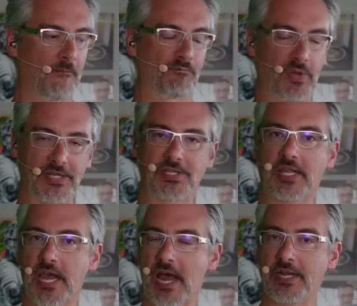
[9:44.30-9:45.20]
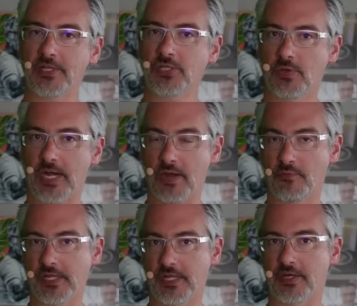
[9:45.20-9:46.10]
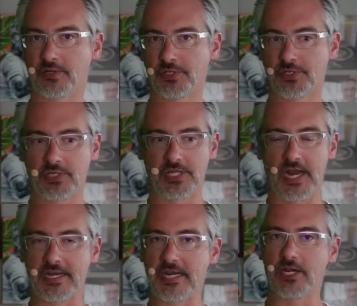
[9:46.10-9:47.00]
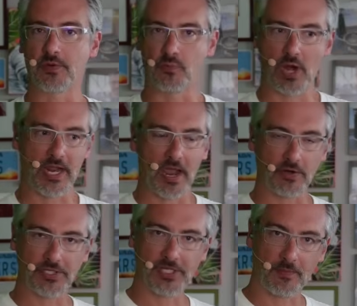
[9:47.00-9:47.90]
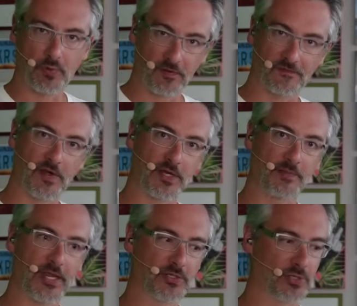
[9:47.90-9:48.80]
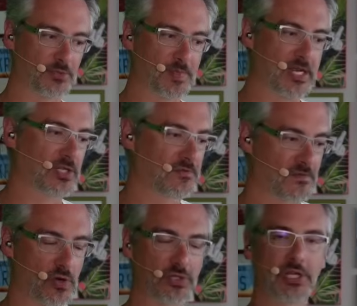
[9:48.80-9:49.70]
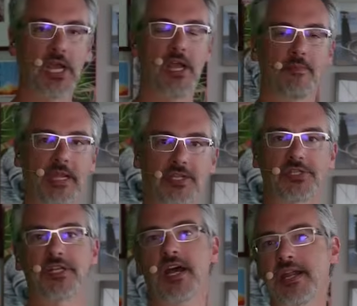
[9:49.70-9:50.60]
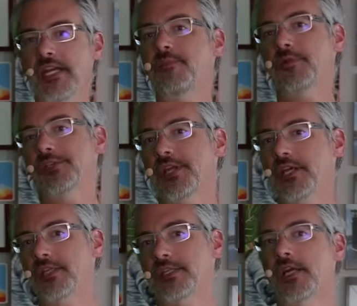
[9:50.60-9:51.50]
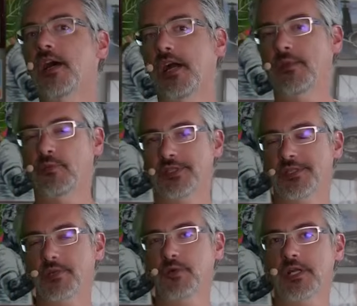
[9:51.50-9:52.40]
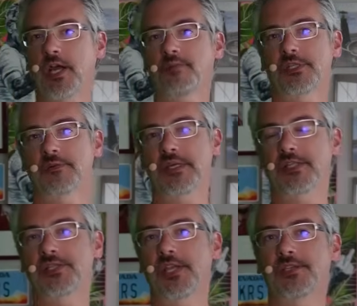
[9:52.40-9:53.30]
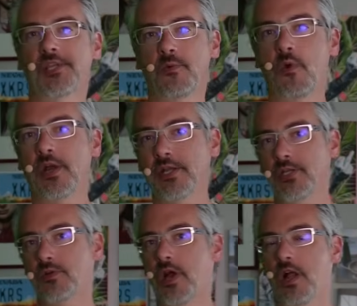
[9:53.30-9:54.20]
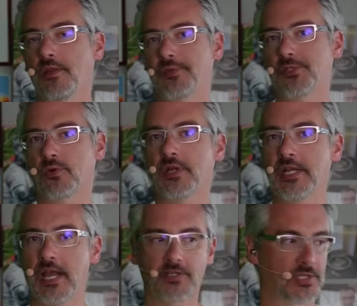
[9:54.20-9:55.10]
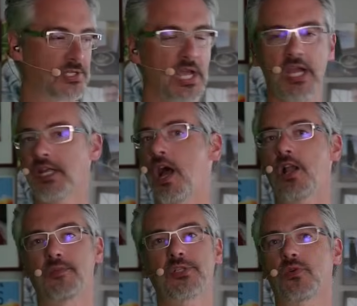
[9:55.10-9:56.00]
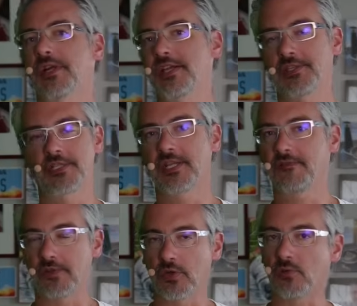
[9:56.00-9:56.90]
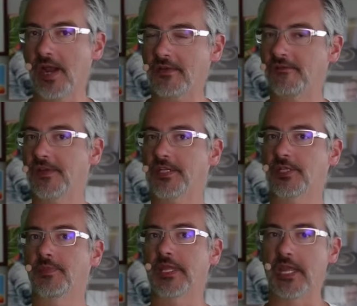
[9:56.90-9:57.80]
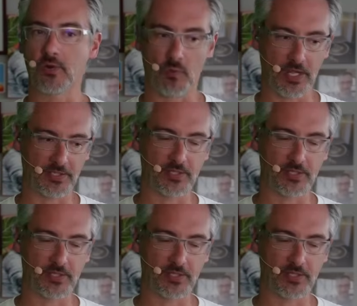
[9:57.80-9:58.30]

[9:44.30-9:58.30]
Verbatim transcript: But as I got into it, I really understood that I needed to break out a separate fundamentals piece first because 90% of the time when someone comes to me and says they want to do column store indexes, column store isn't even the right fit to begin with.